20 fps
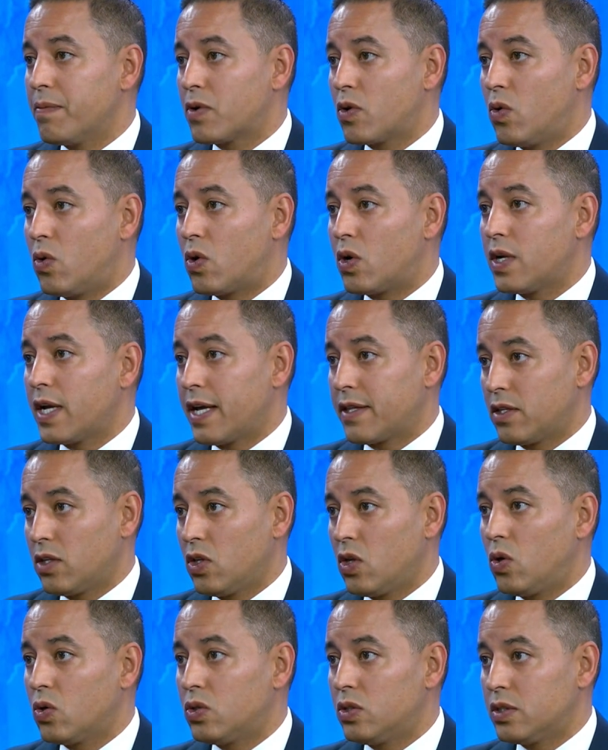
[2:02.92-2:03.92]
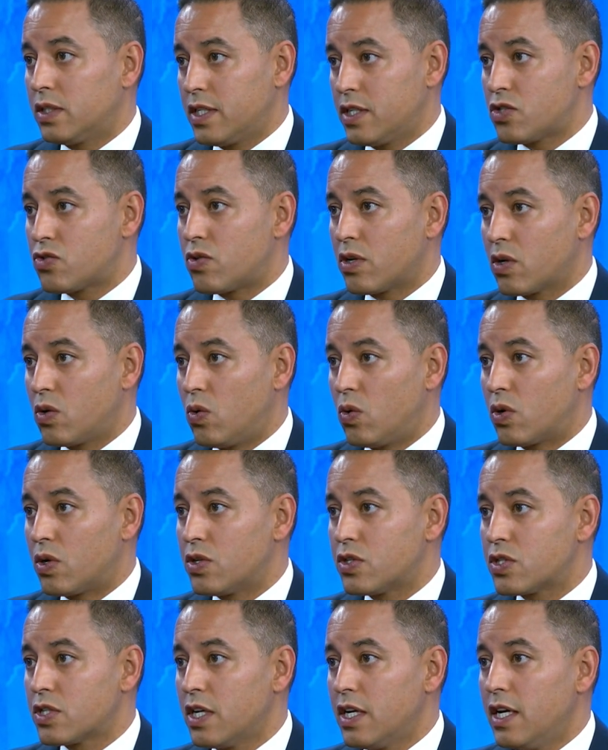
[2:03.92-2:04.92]
Court and the local district
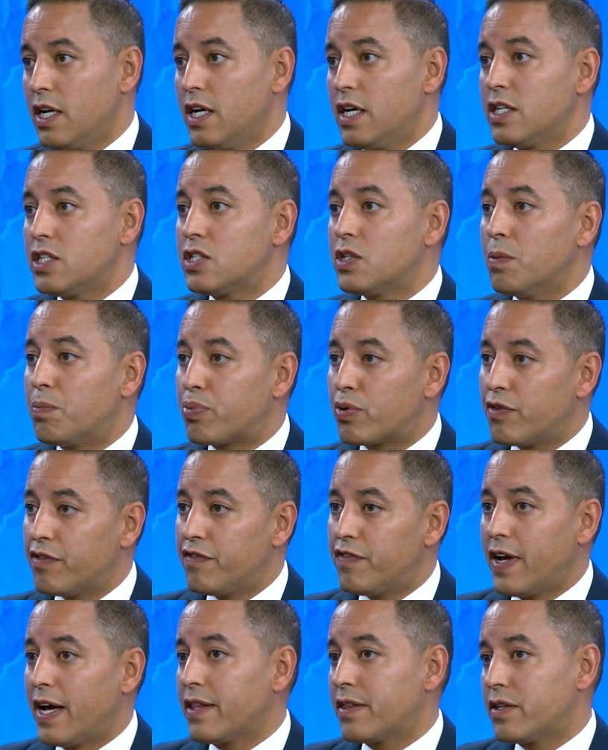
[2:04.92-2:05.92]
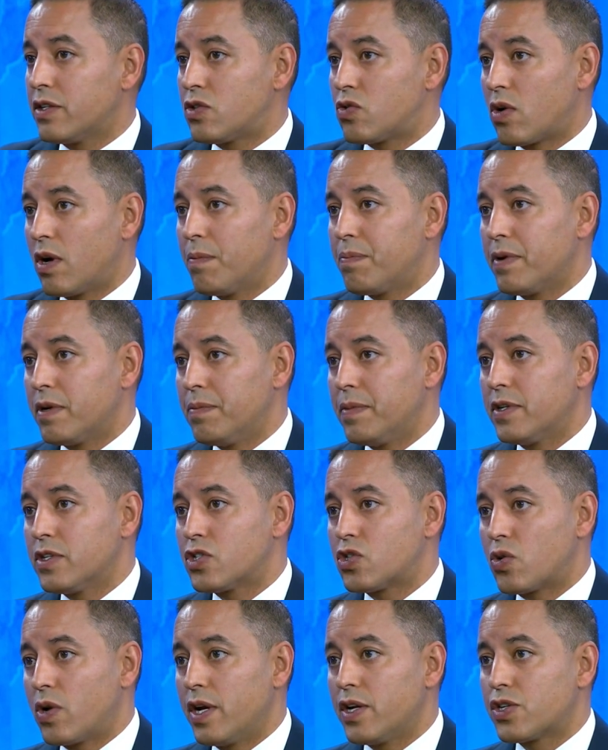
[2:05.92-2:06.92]
courts to prevent the Trump
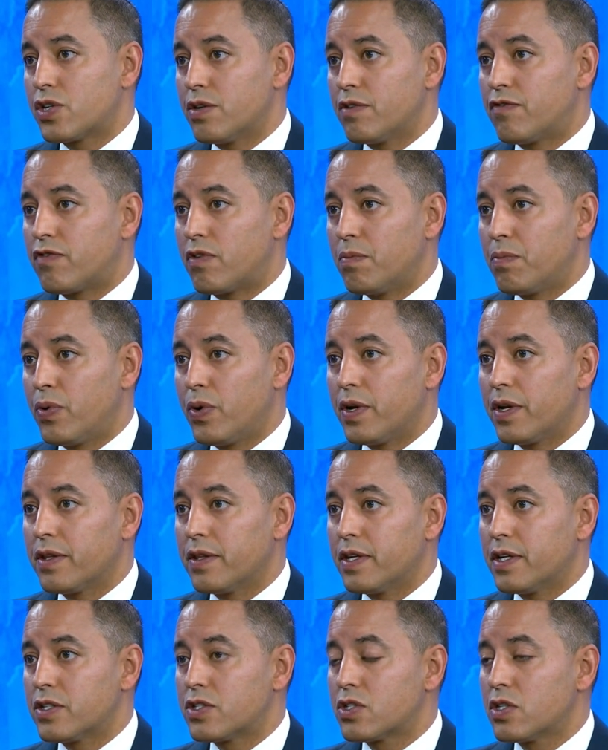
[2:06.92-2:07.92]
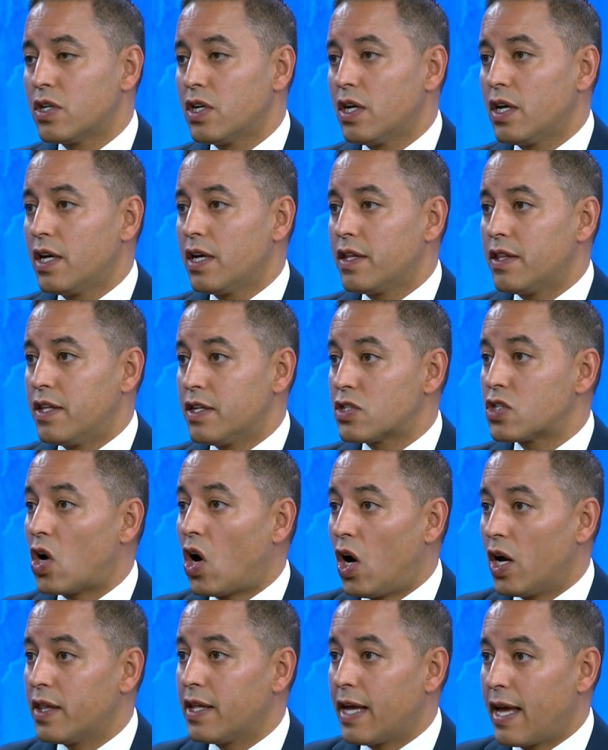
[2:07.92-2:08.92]
administration from putting this
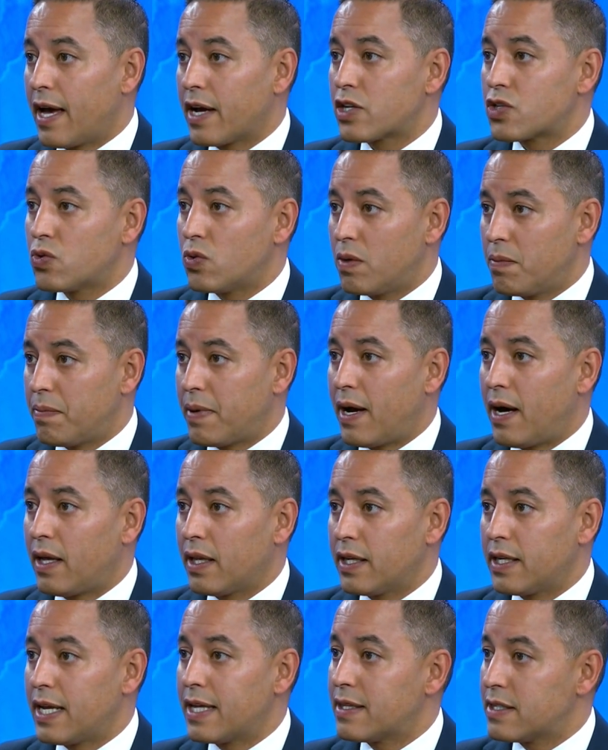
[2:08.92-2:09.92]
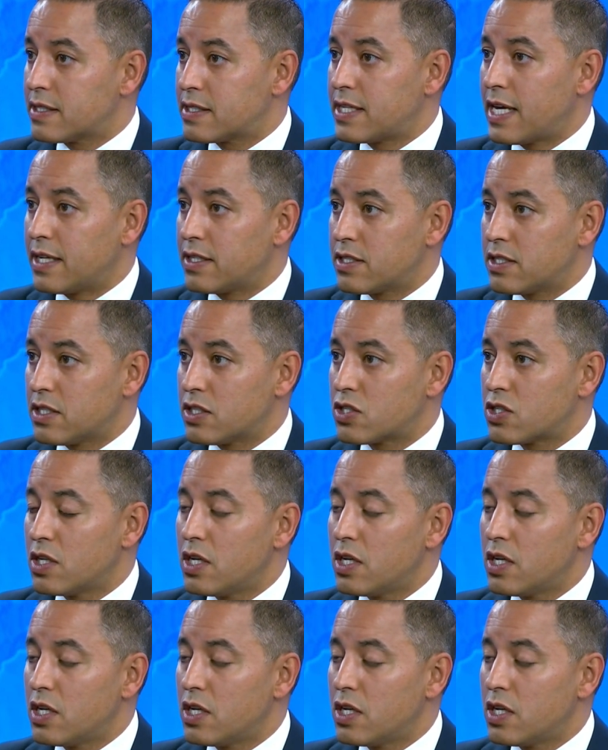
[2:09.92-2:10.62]
on the actual ballot and the census.